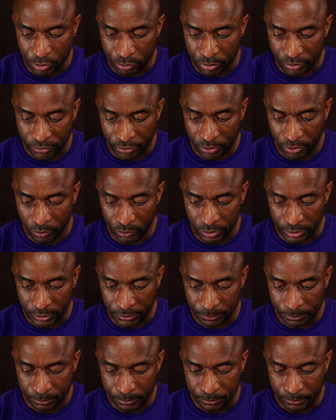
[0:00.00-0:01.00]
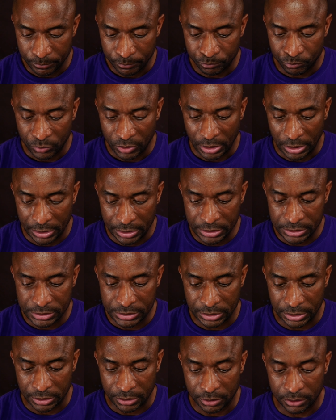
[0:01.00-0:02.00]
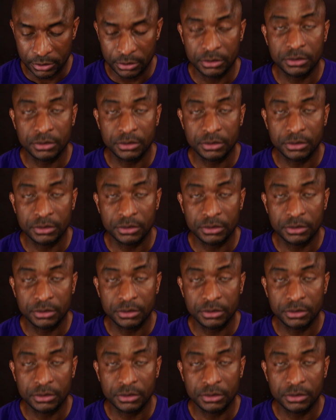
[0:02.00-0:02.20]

the river only? And he said,